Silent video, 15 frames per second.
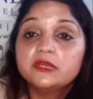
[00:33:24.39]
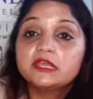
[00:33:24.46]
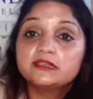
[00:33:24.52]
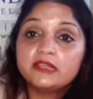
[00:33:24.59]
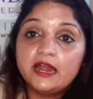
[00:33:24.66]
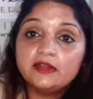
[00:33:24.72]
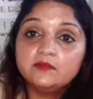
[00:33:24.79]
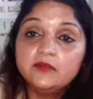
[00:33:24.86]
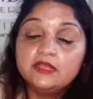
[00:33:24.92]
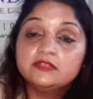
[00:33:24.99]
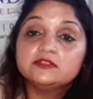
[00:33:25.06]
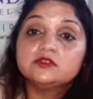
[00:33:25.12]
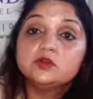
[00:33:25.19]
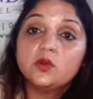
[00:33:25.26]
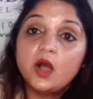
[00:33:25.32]
because that
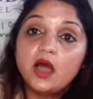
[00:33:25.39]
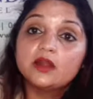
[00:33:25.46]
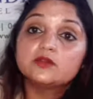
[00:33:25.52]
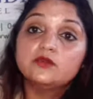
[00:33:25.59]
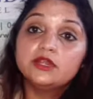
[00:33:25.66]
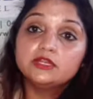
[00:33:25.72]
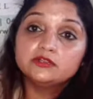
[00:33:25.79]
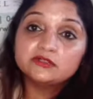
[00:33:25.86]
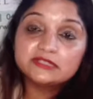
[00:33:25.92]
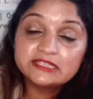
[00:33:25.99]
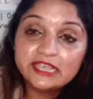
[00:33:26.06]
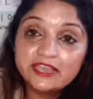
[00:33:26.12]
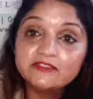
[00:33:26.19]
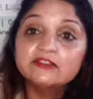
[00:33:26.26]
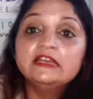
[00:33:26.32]
means you are going to
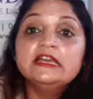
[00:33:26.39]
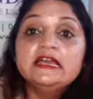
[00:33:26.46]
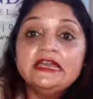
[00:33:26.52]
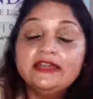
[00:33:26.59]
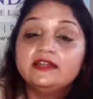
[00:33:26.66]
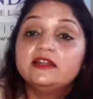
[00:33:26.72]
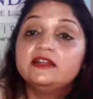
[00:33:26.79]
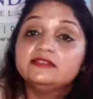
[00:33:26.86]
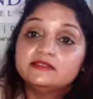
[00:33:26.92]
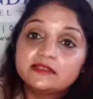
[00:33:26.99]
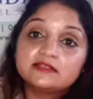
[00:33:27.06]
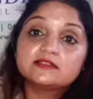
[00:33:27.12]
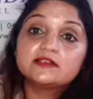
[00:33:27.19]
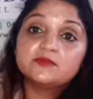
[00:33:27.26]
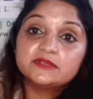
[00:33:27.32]
save at least
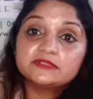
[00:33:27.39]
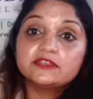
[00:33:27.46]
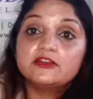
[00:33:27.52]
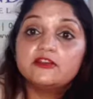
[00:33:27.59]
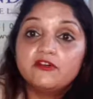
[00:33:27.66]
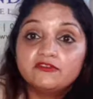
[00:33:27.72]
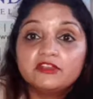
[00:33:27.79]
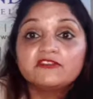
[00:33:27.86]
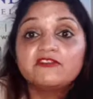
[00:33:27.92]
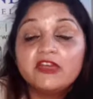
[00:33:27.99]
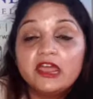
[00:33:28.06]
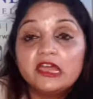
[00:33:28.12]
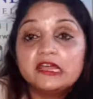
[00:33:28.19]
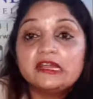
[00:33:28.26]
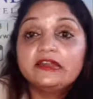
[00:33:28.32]
60% of the
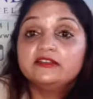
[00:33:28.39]
fare,